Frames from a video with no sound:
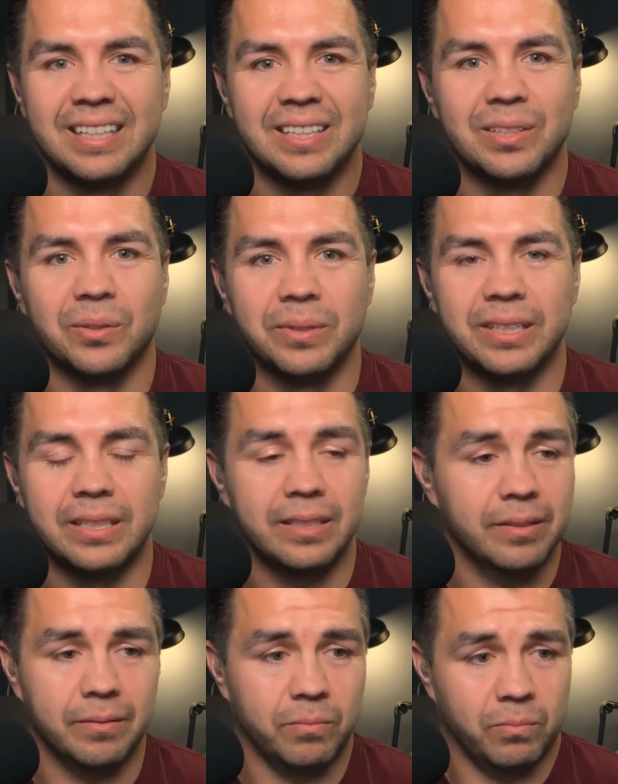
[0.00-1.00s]
when
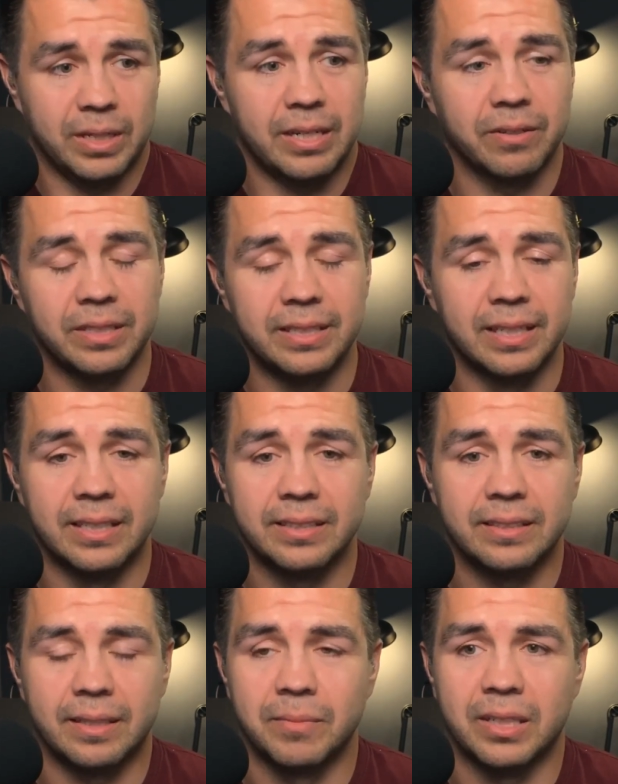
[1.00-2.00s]
whatever he
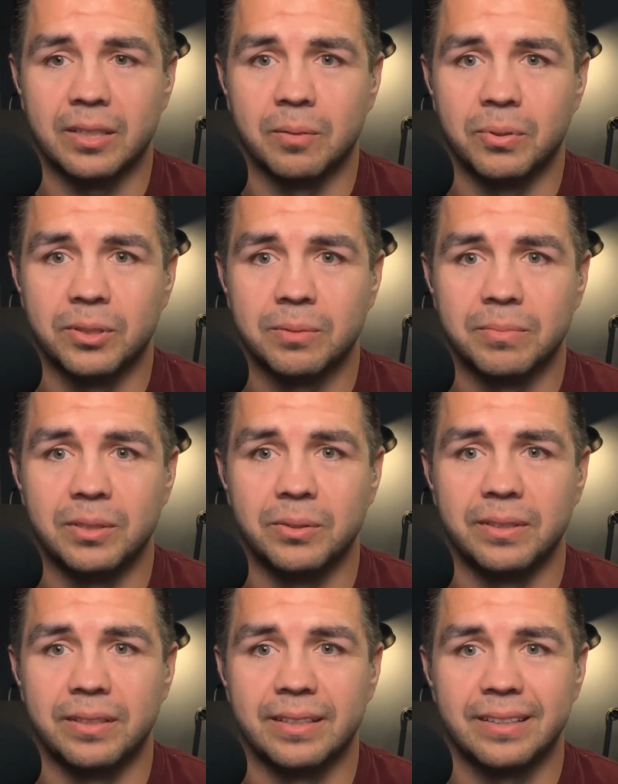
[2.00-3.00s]
does, I'm not going to push him to
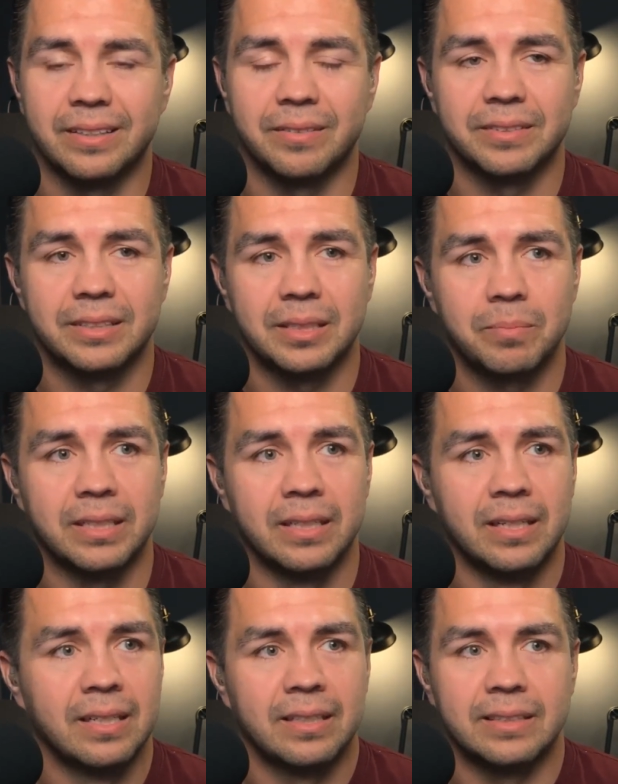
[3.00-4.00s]
do anything, obviously, but
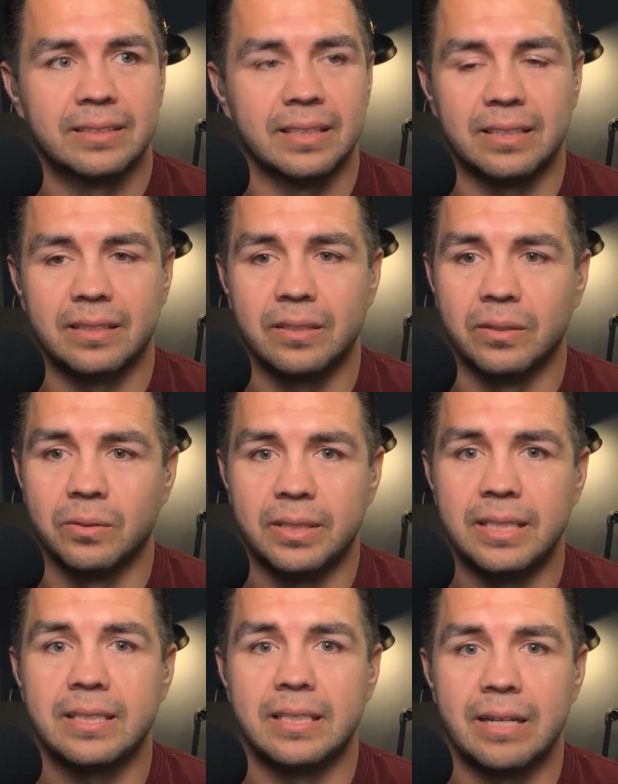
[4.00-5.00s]
it's like,
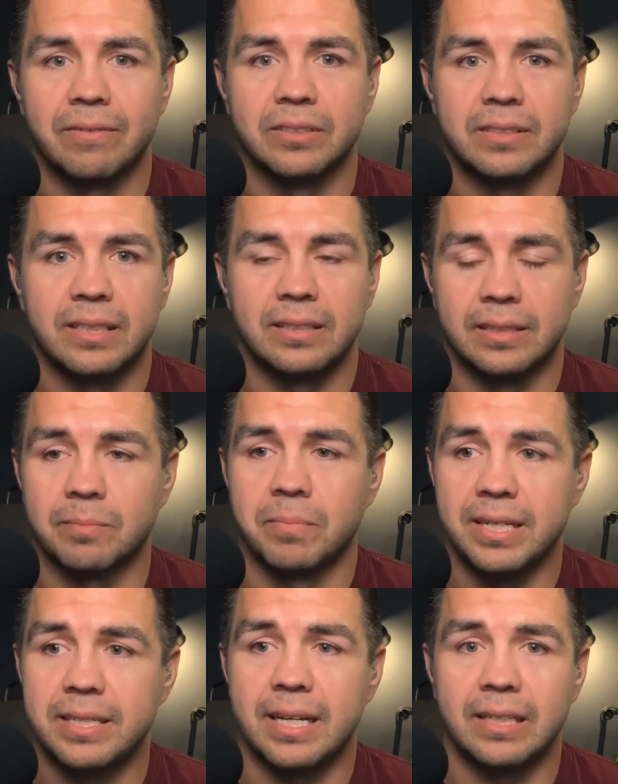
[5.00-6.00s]
he can never say, he's like,
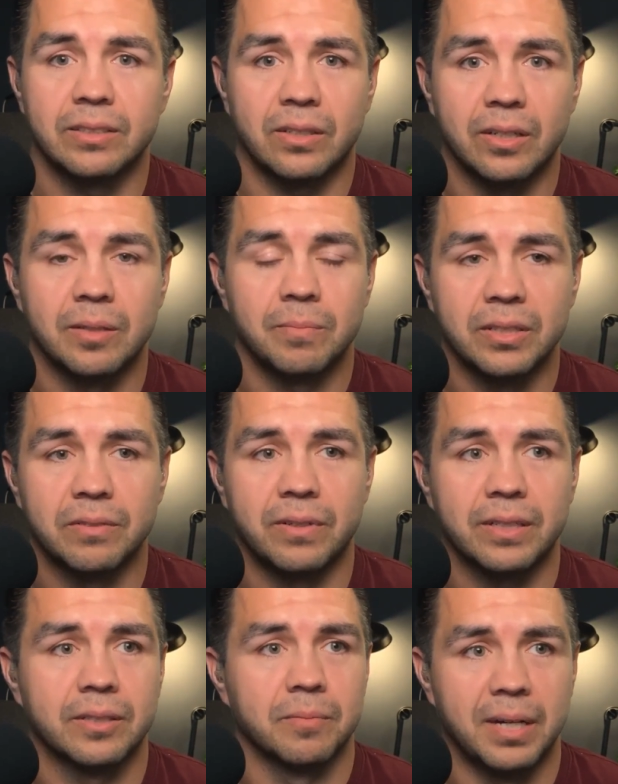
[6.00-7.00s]
my dad's a hard
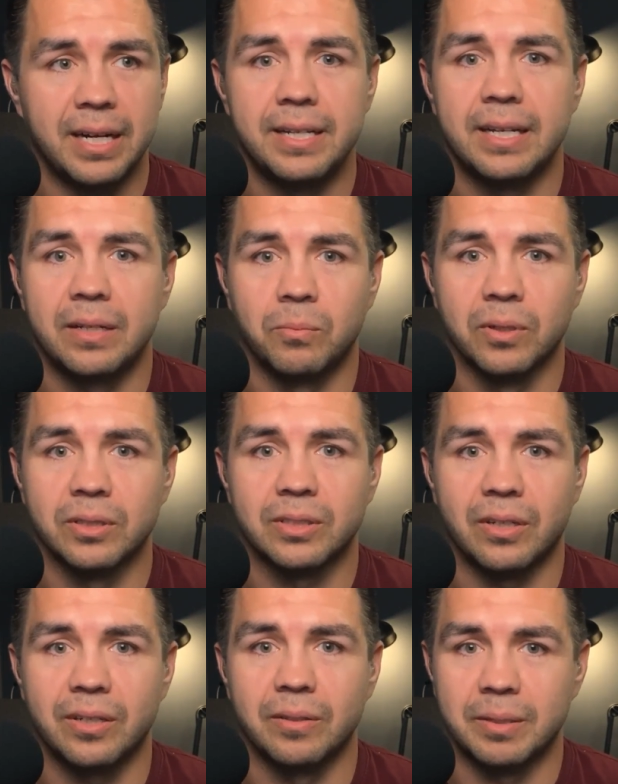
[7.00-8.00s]
motherfucker. My dad
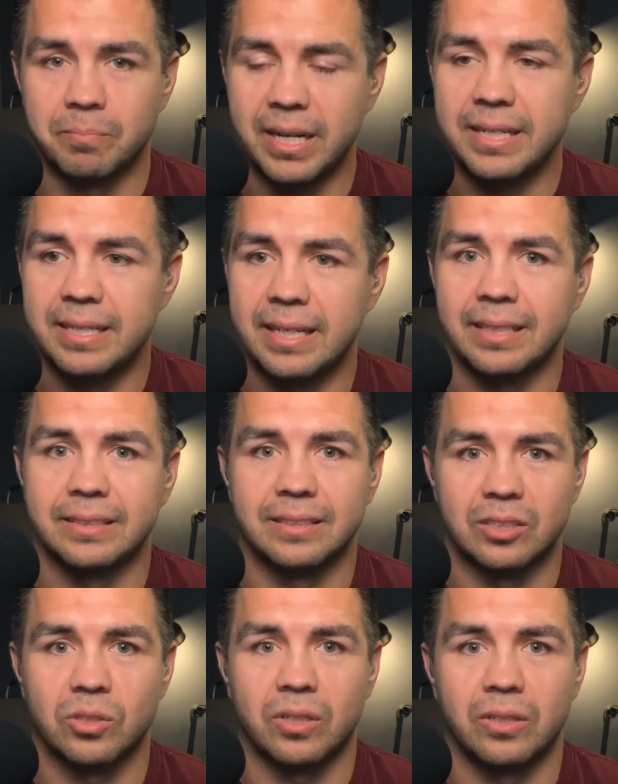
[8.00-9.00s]
works hard. Like, my
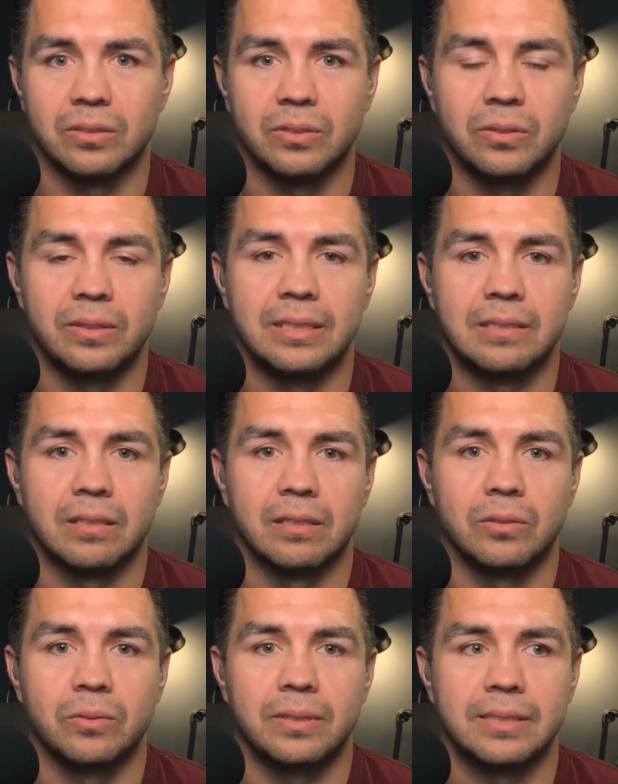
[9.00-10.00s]
dad's a strong dude. He's going
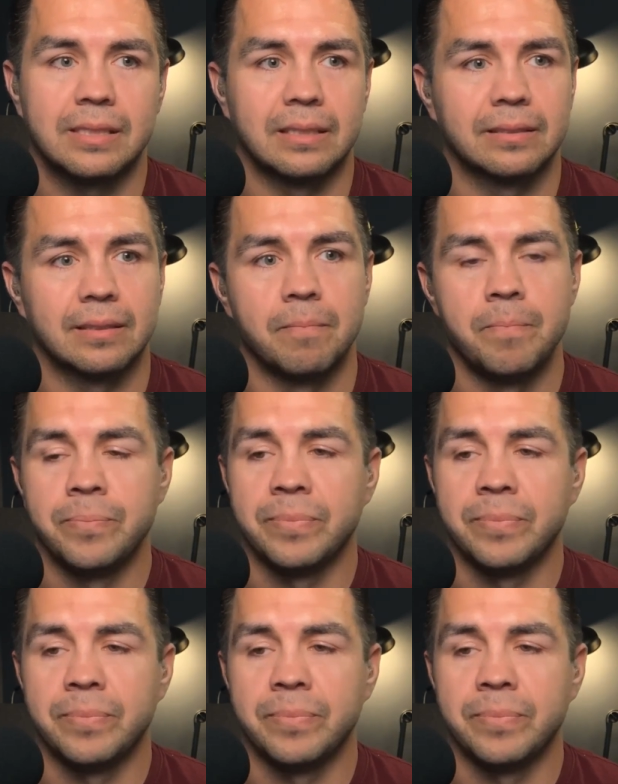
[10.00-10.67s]
to do these things. And